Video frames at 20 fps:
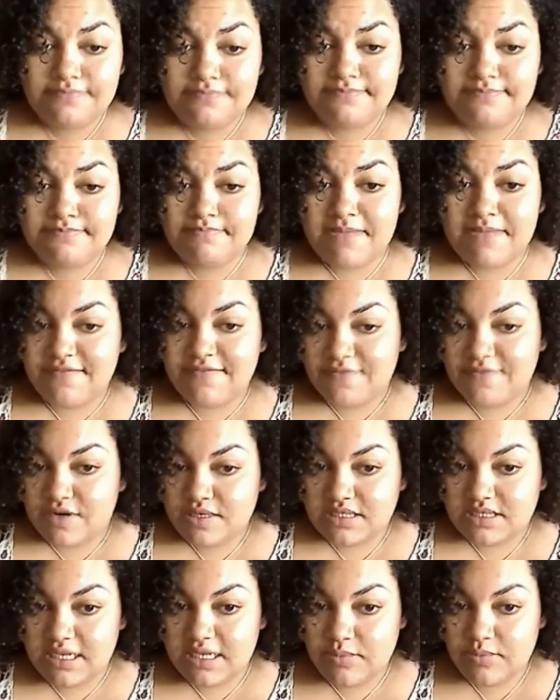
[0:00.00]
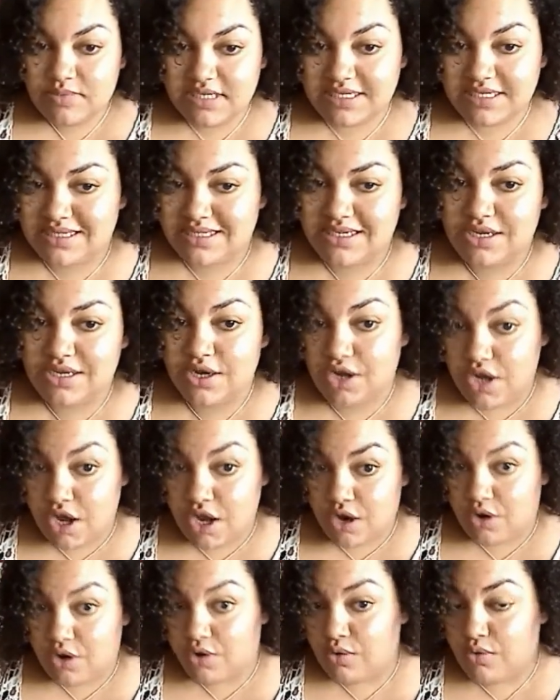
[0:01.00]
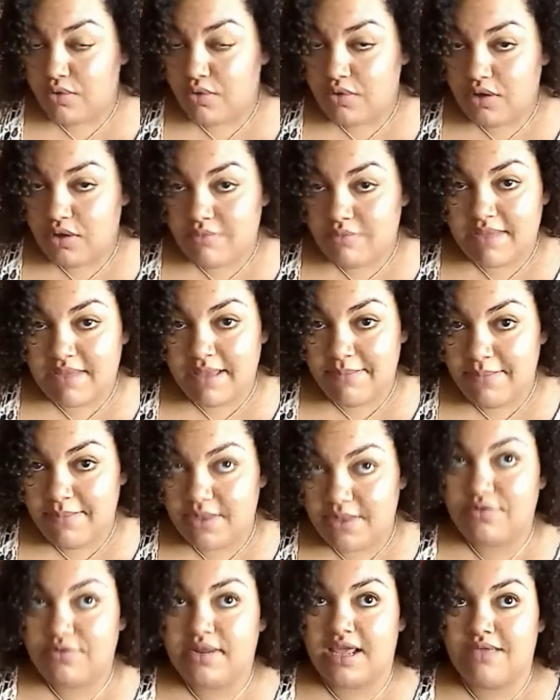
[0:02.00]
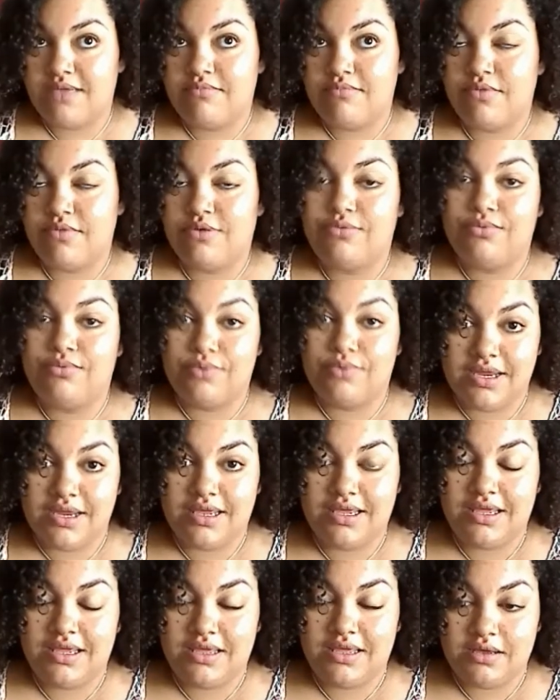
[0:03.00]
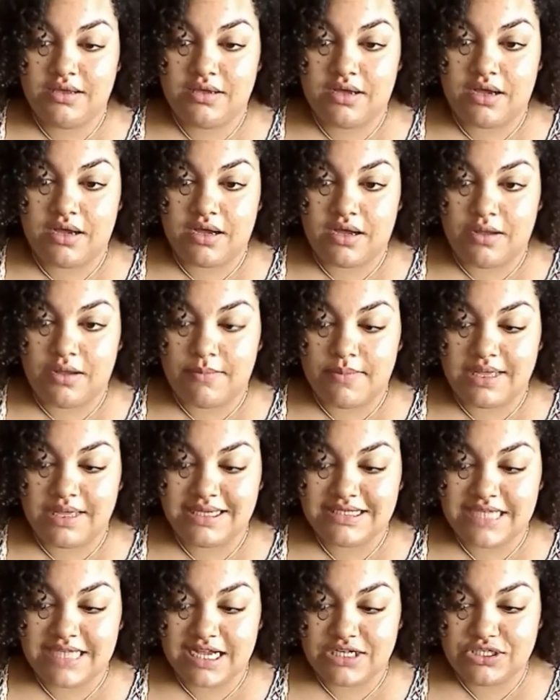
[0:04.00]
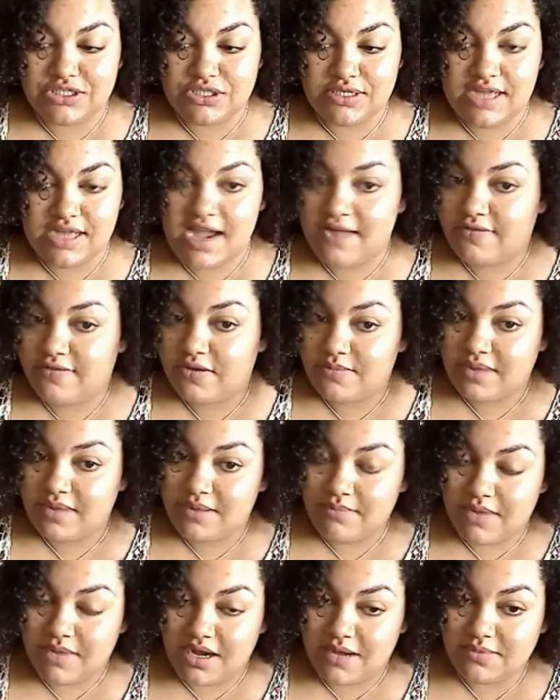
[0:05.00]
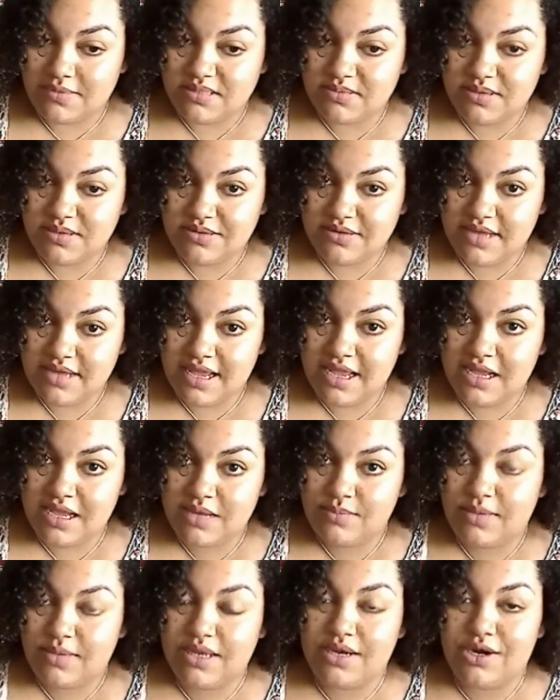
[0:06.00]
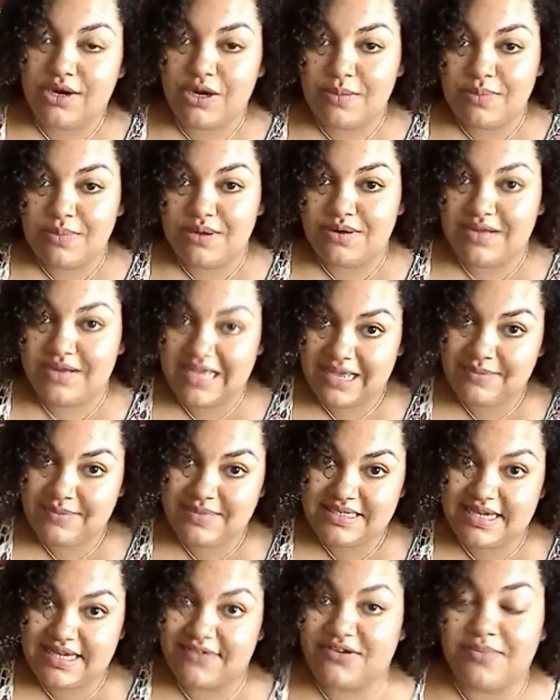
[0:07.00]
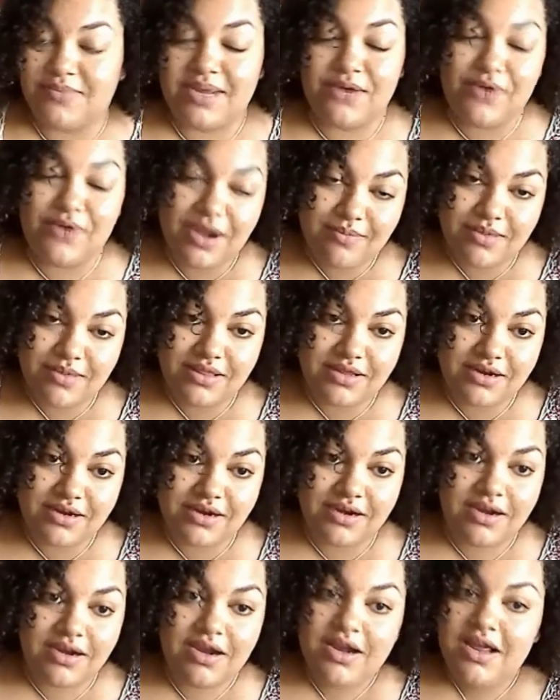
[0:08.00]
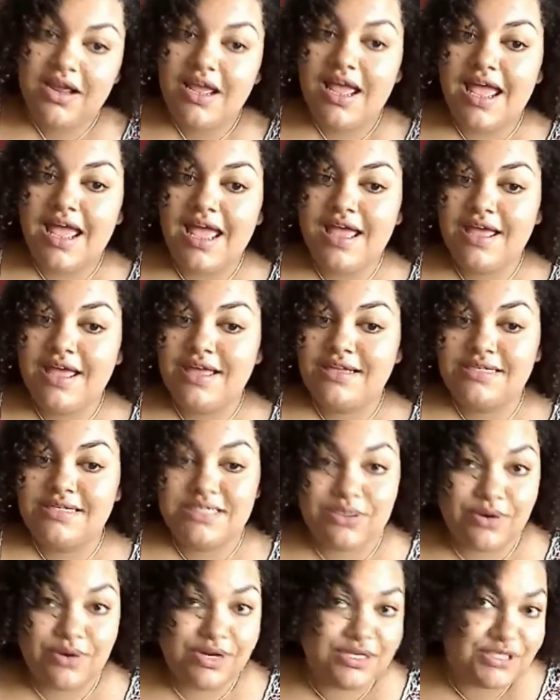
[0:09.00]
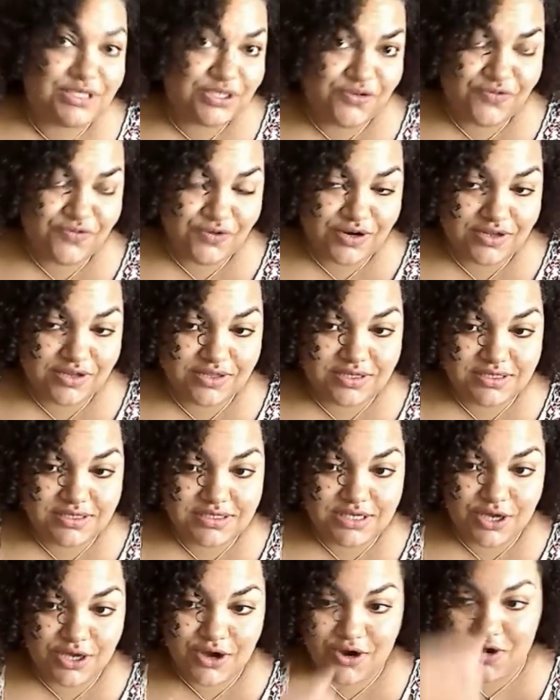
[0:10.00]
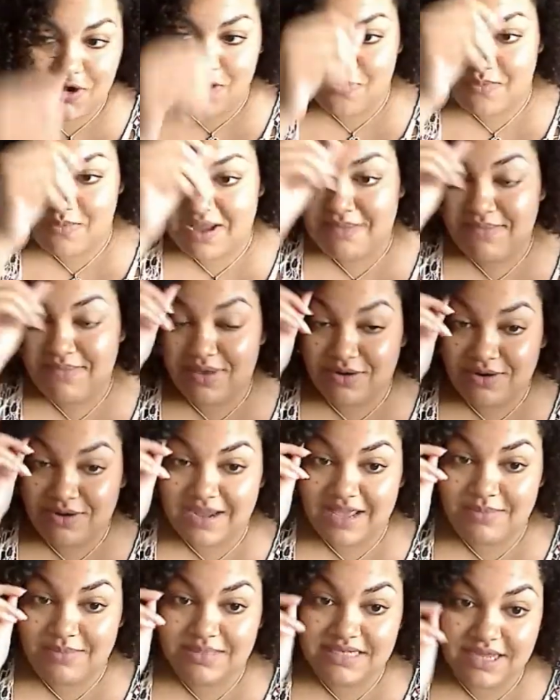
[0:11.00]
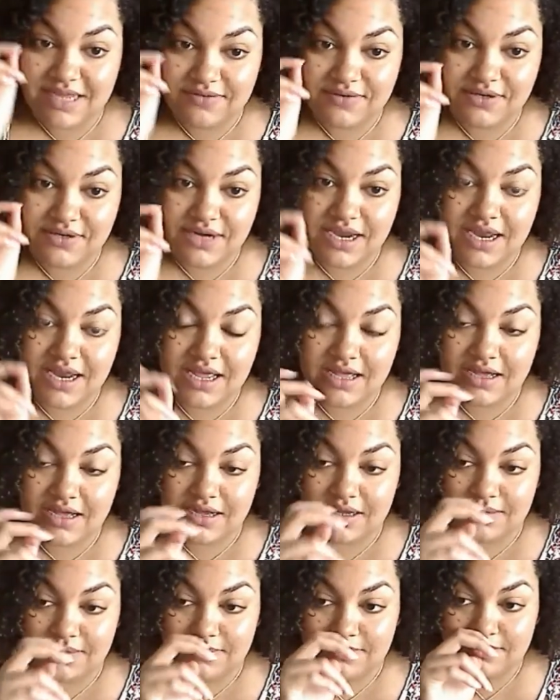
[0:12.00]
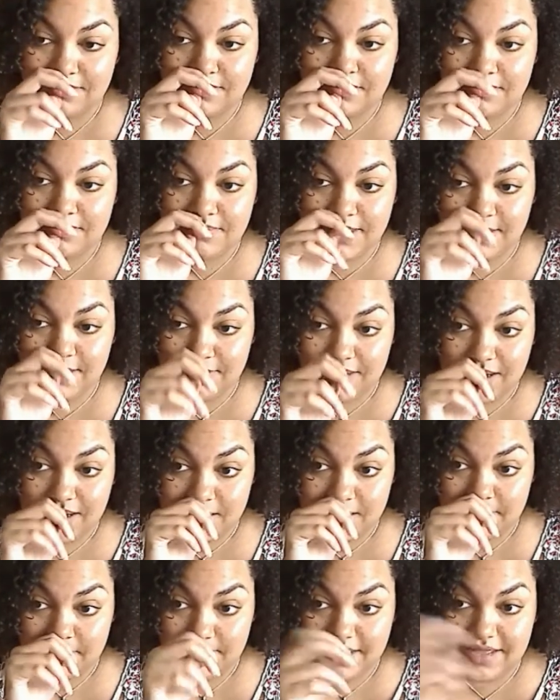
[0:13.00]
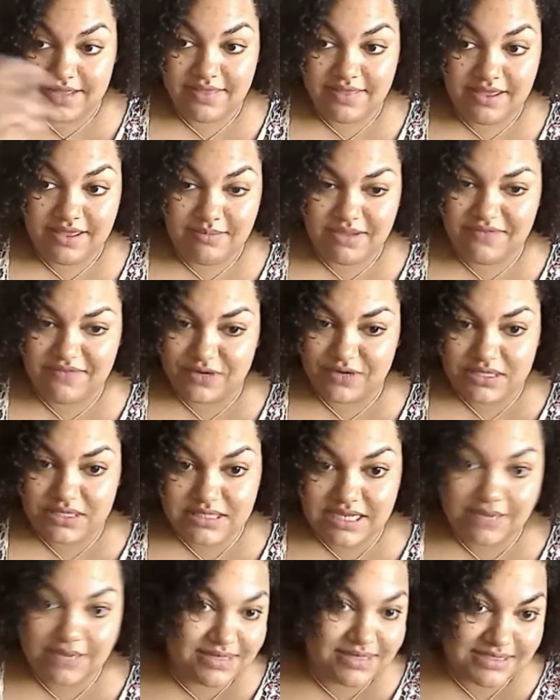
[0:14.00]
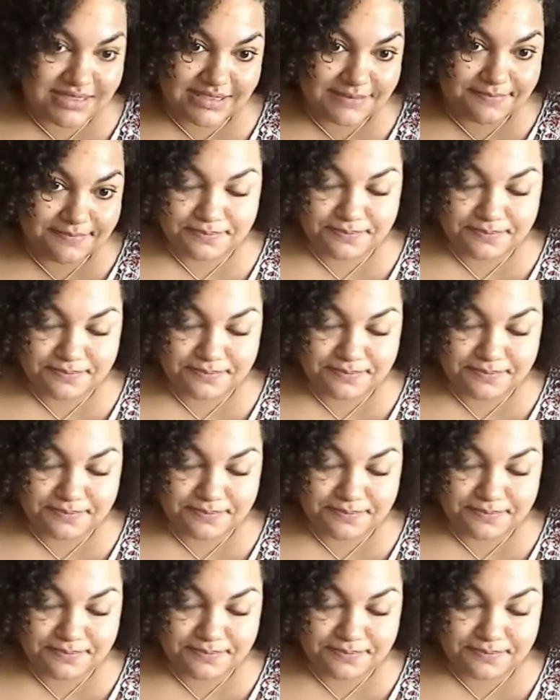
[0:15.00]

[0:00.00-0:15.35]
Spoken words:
My first name, Jessica, no. My middle name, Marie, is actually after my mom's middle name, and her middle name is after my grandmother, and so on and so forth. So my middle name is after my mom, and then my first name isn't